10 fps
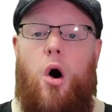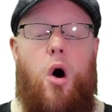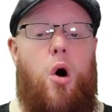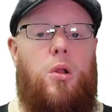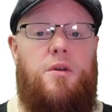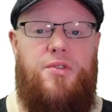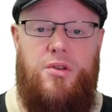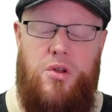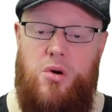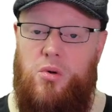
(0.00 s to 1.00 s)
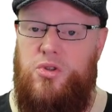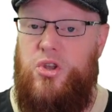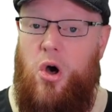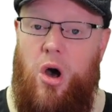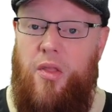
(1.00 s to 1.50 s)
all of the nodes
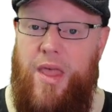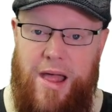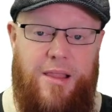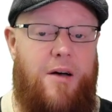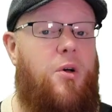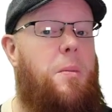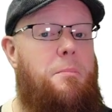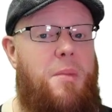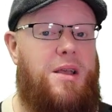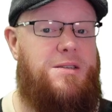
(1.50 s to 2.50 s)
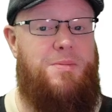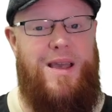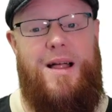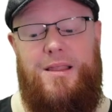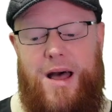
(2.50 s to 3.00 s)
on that level must be
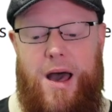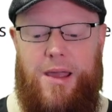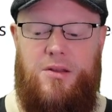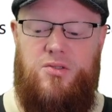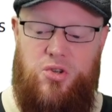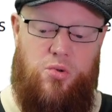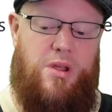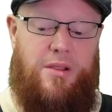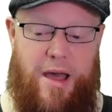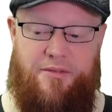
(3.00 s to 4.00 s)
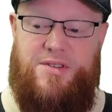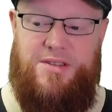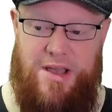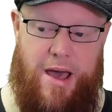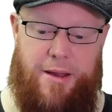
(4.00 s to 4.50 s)
aligned to the left
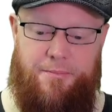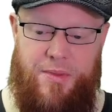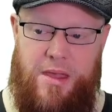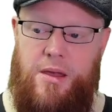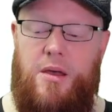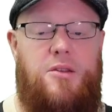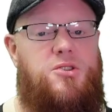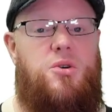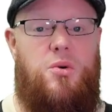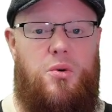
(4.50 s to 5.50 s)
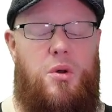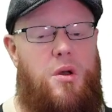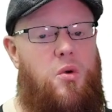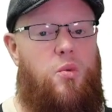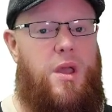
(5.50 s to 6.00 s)
side. So
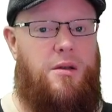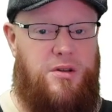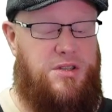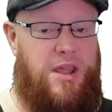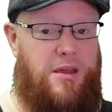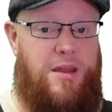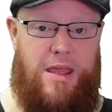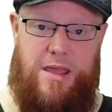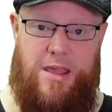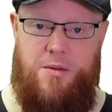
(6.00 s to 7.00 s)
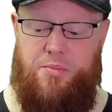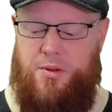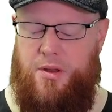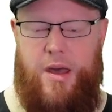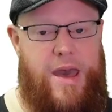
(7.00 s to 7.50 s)
we understand a heap
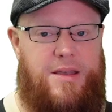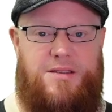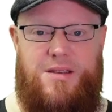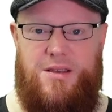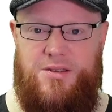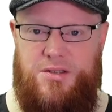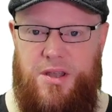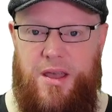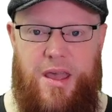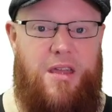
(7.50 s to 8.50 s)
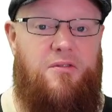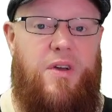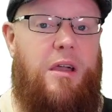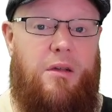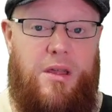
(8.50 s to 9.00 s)
has this
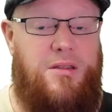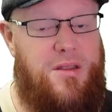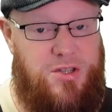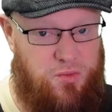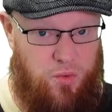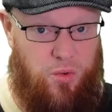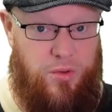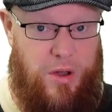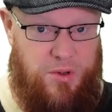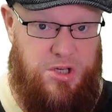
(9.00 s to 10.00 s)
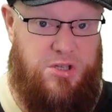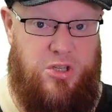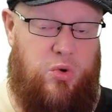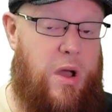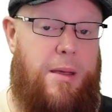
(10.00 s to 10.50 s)
invariant, this rule that we just
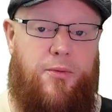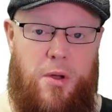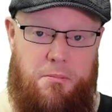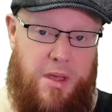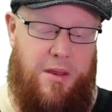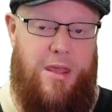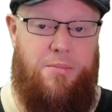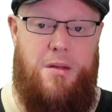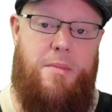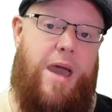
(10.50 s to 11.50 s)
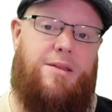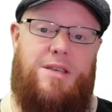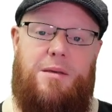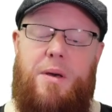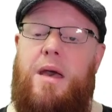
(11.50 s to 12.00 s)
described for a min heap and a max
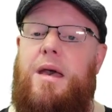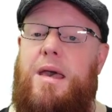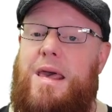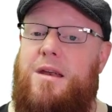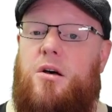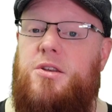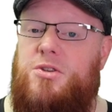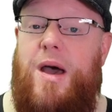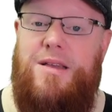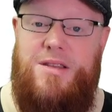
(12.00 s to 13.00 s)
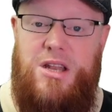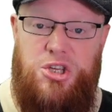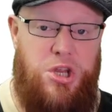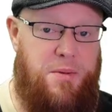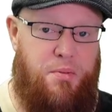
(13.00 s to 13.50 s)
heap, and it also has that
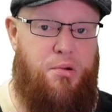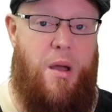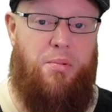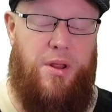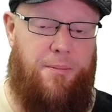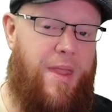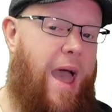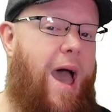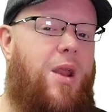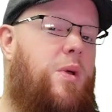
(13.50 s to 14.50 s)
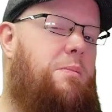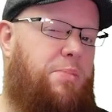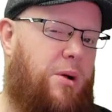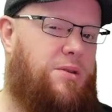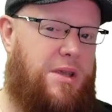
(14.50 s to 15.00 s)
shape property. How do we
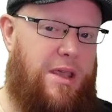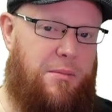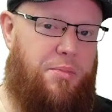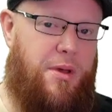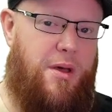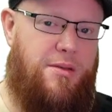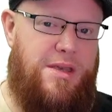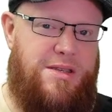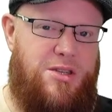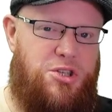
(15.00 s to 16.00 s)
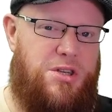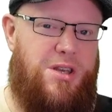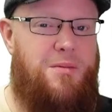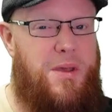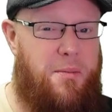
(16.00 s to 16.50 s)
build a heap? This is just
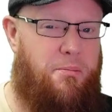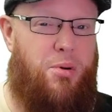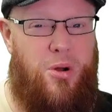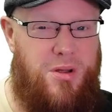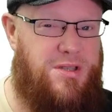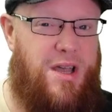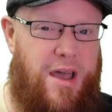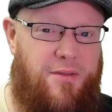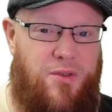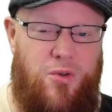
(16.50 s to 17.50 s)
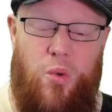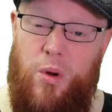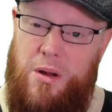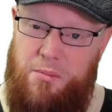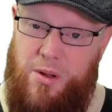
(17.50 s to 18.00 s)
going to be a bird's eye view. We're
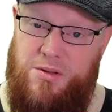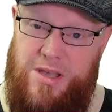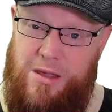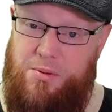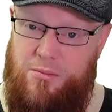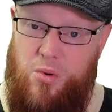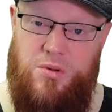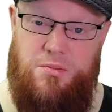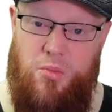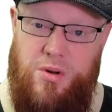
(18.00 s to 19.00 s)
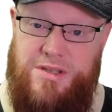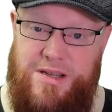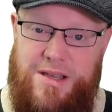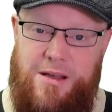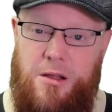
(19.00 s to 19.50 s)
going to build a heap in more
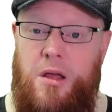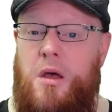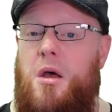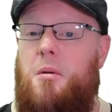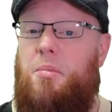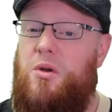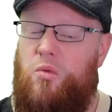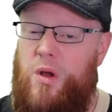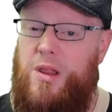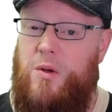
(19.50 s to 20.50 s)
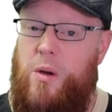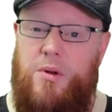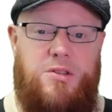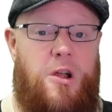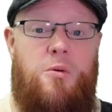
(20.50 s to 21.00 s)
detail, but really we
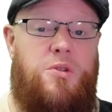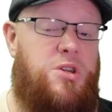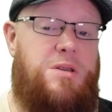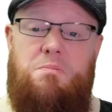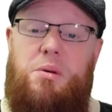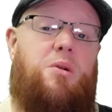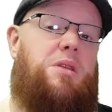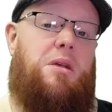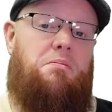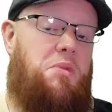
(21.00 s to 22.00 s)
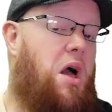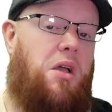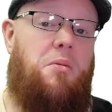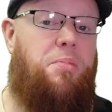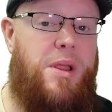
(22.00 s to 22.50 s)
want to start with just building a
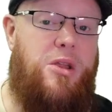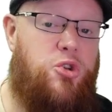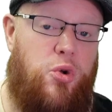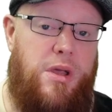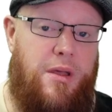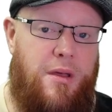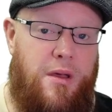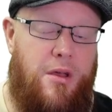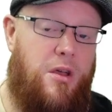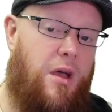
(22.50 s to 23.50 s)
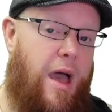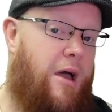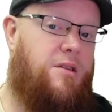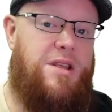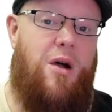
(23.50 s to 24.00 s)
complete tree. How
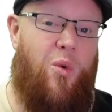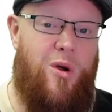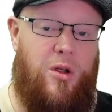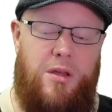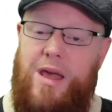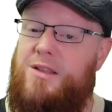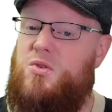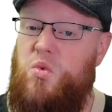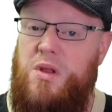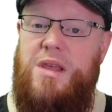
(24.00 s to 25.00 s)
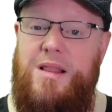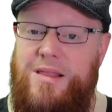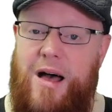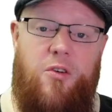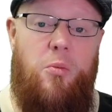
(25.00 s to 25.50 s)
does that work? It's really
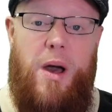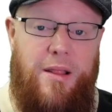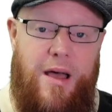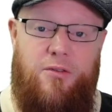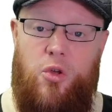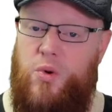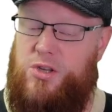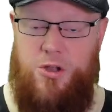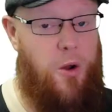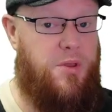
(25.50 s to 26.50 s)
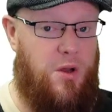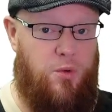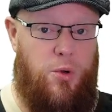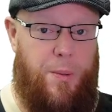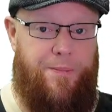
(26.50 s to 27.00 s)
level by level. We start with the
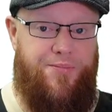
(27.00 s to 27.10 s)
root,